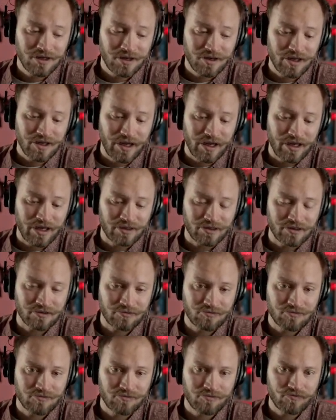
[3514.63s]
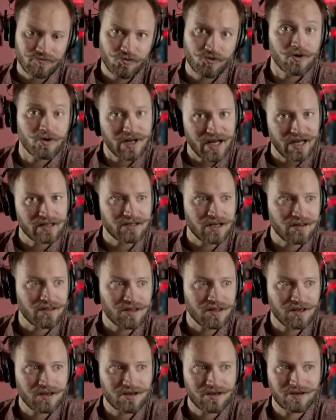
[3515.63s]
And for that, I
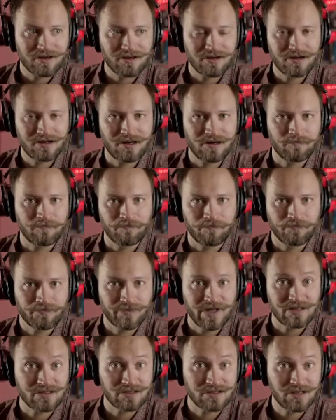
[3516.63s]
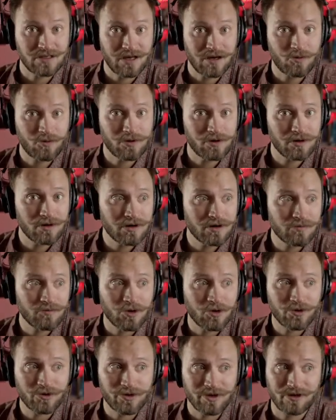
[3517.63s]
think that's our
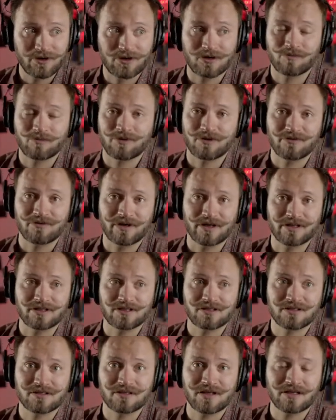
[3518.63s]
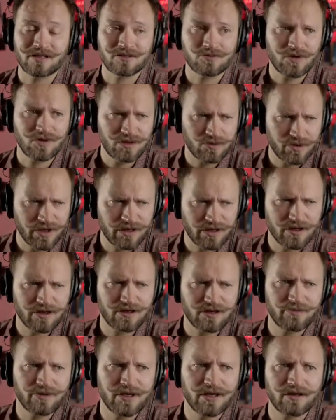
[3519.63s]
motto here at PerfBytes. That's what we are going
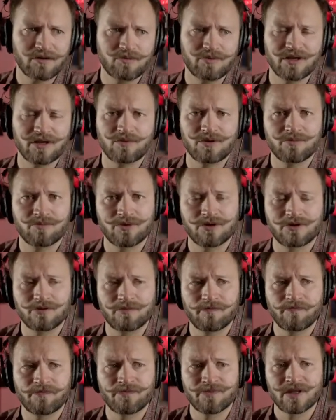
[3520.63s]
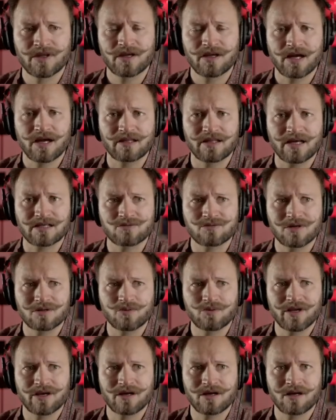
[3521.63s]
to be helping people, and that's what
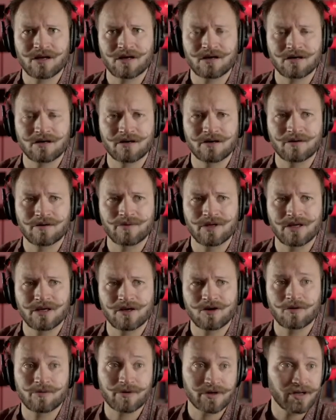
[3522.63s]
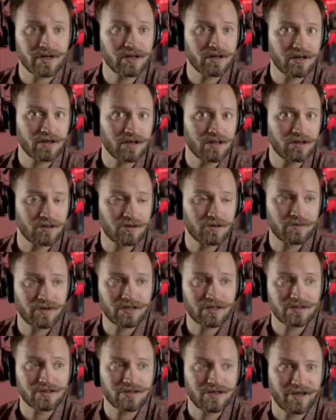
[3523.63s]
we are going to be covering a little
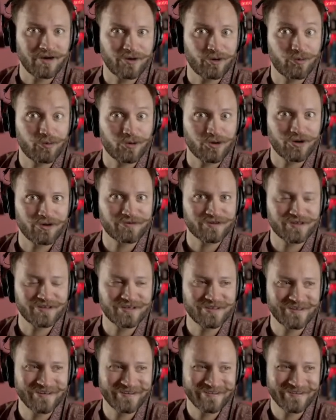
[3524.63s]
bit, I hope, more often.